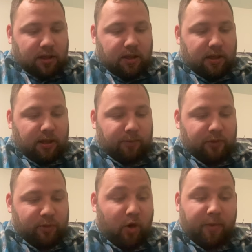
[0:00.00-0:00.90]
Um,
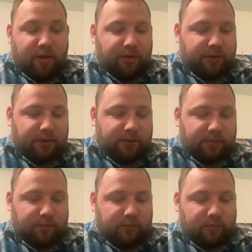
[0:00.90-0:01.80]
smallmouth,
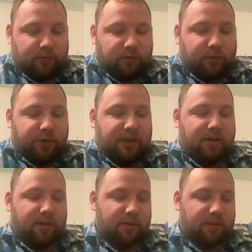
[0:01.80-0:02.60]
well,